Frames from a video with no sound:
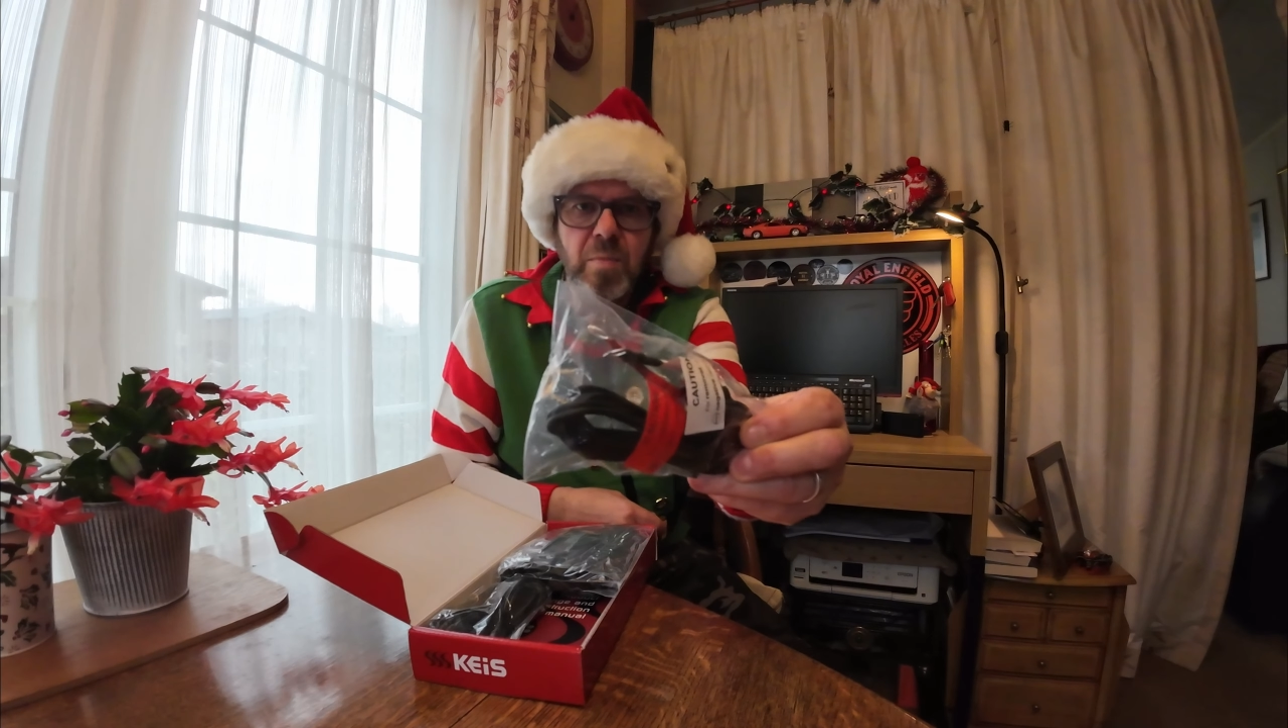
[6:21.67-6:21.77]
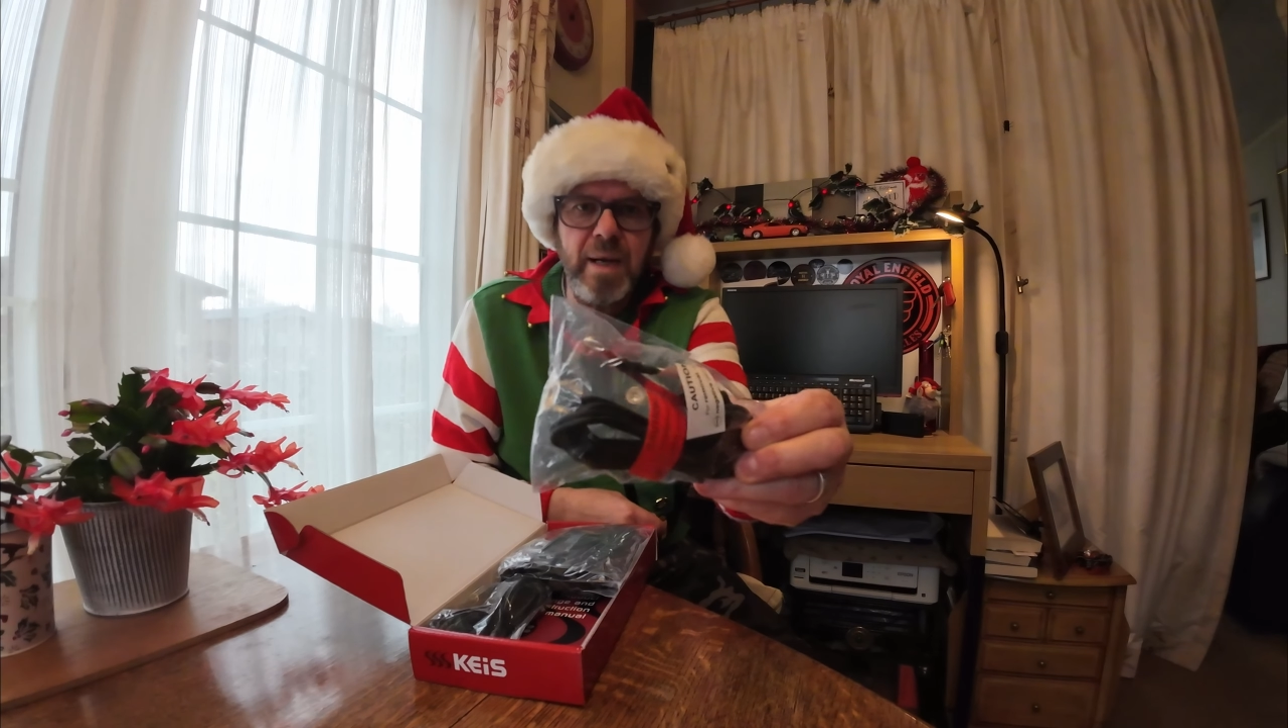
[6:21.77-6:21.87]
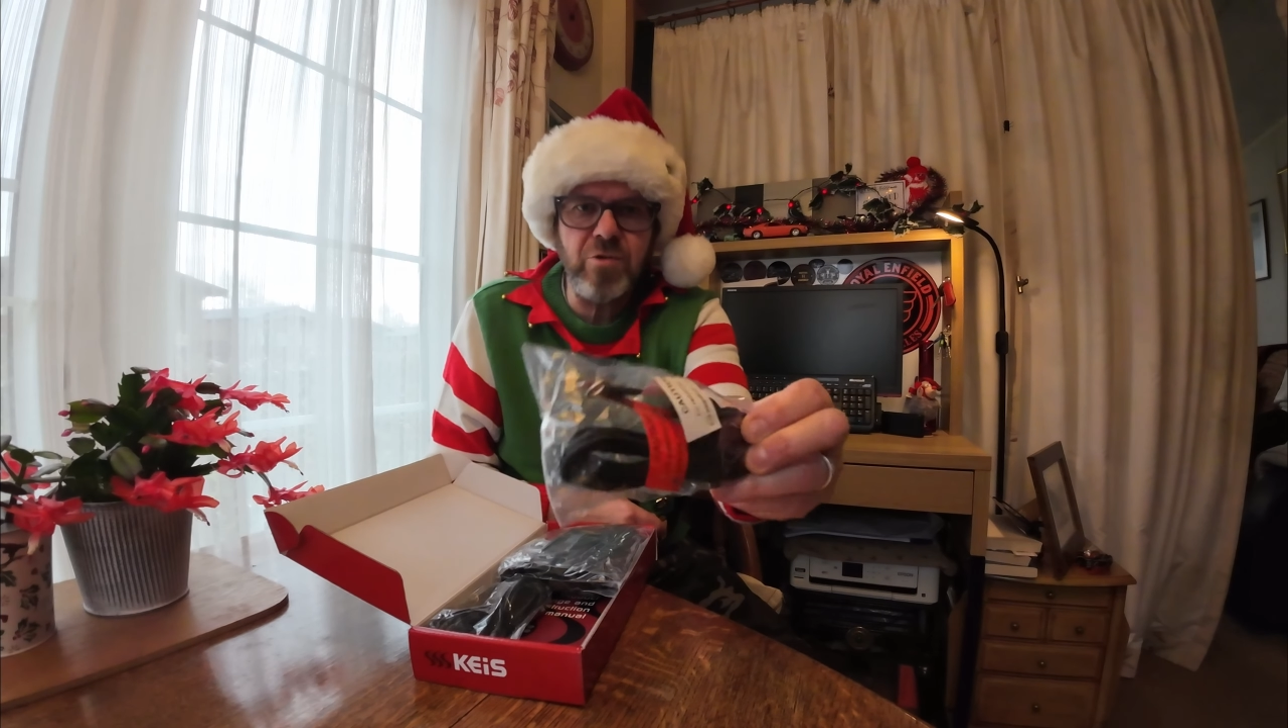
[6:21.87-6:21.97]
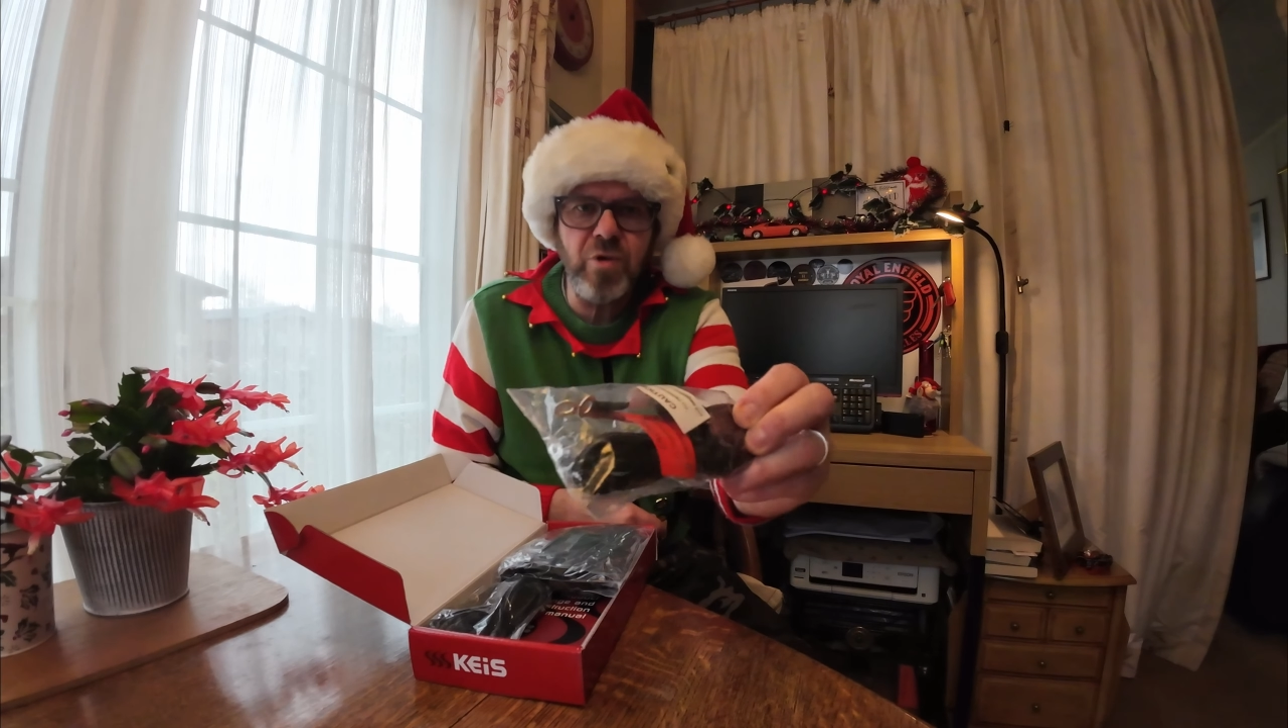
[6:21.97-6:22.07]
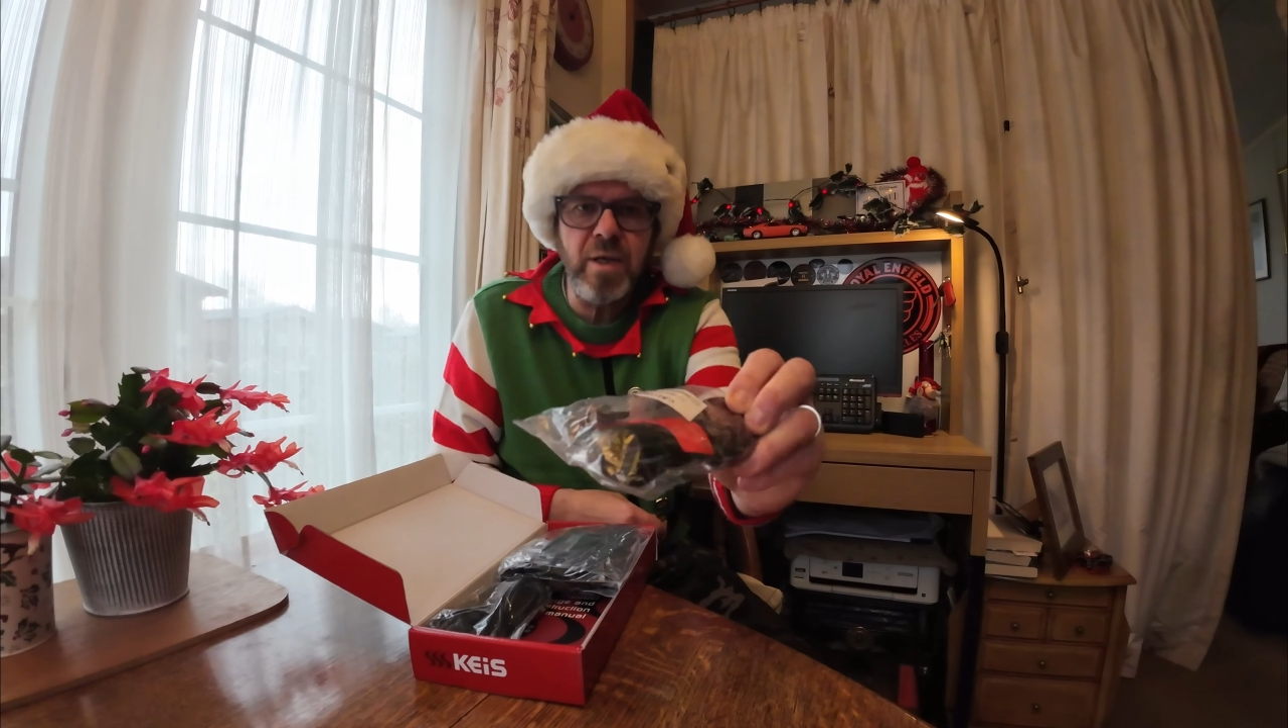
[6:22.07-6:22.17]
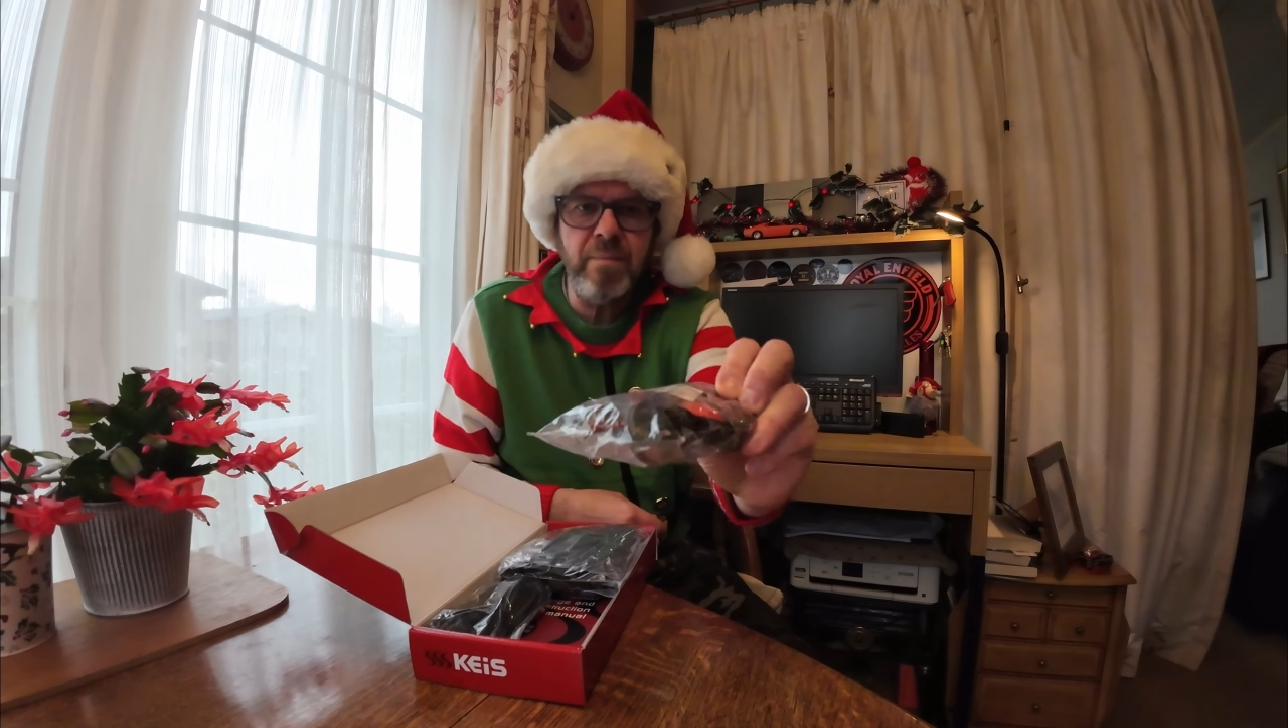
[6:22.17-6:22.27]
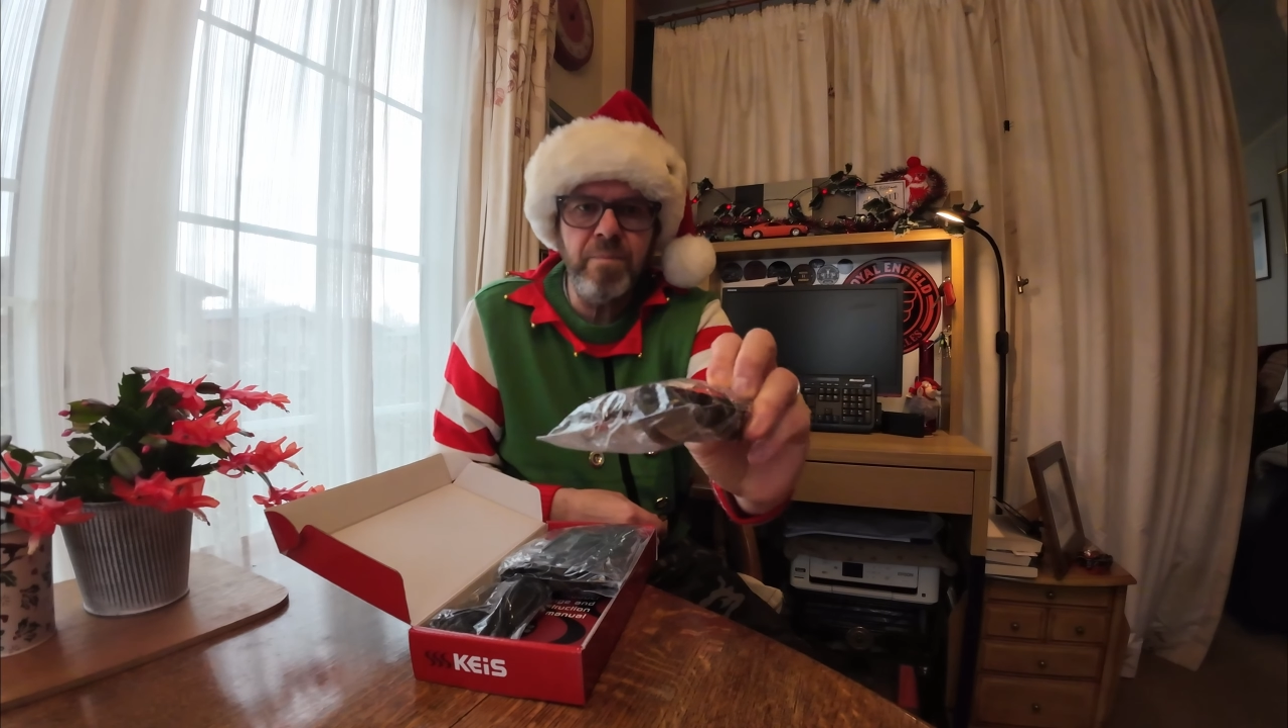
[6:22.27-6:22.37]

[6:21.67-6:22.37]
the battery,